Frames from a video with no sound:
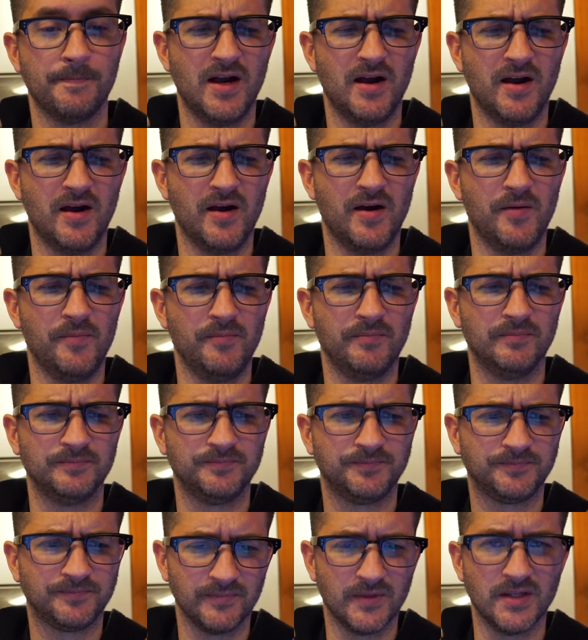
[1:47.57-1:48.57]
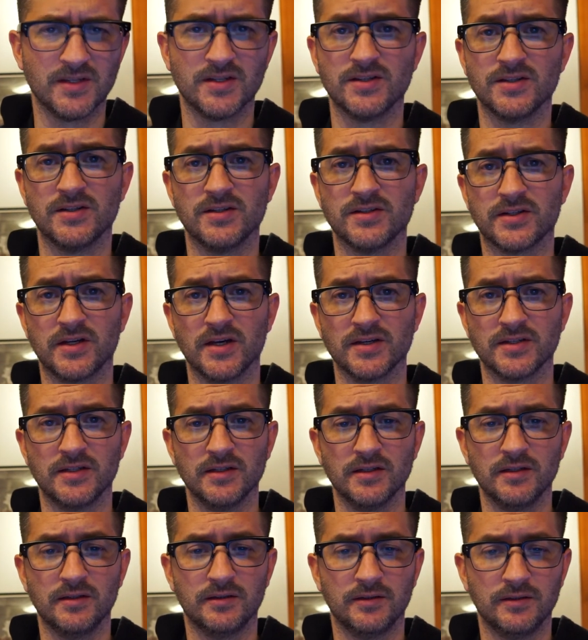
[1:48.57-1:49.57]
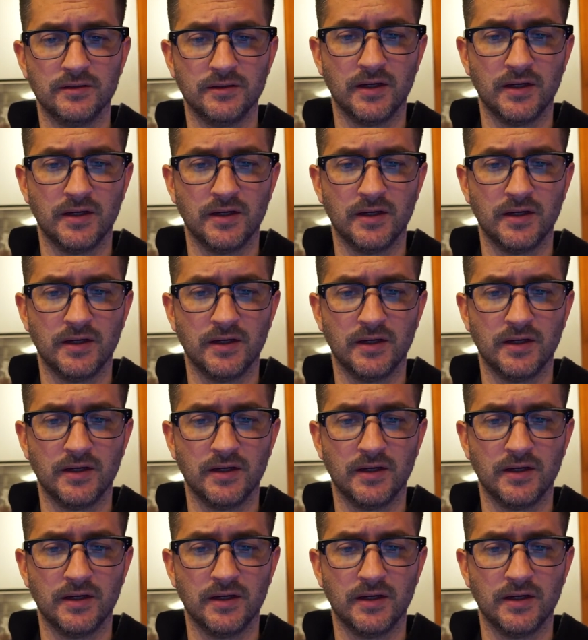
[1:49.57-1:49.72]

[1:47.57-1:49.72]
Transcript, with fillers: Um, this is disgusting.